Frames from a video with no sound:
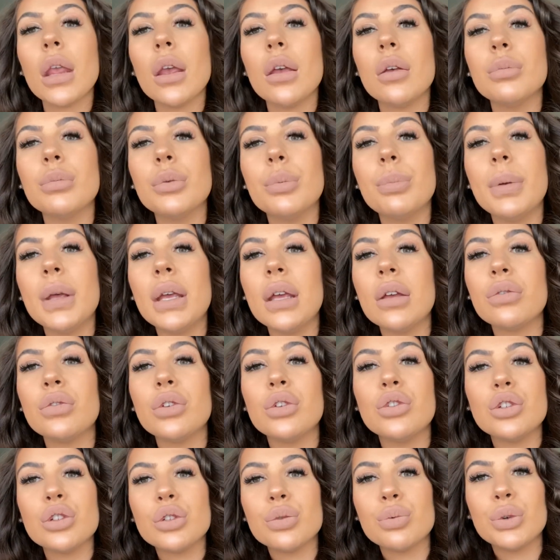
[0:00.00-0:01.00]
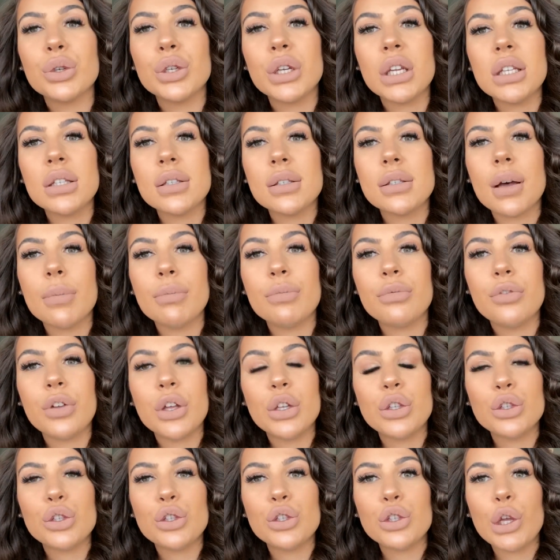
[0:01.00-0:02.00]
It would be if you just wanted
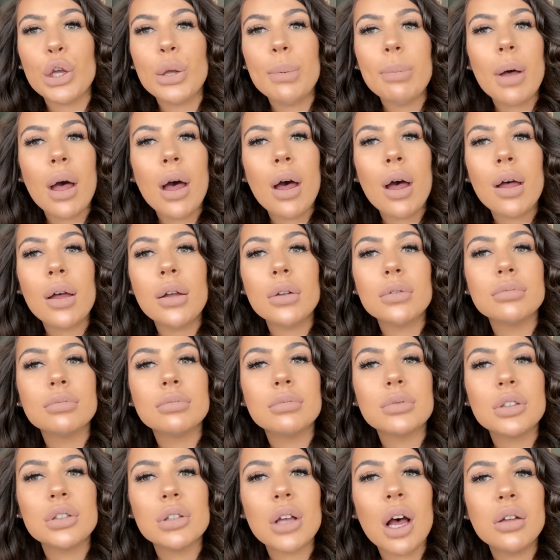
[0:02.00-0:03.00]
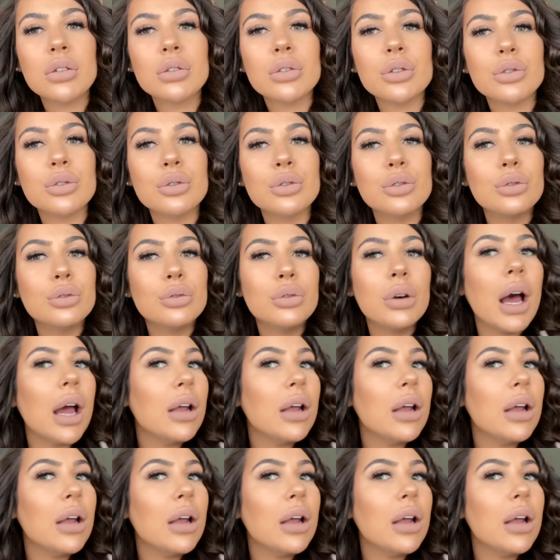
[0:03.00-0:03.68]
something super subtle,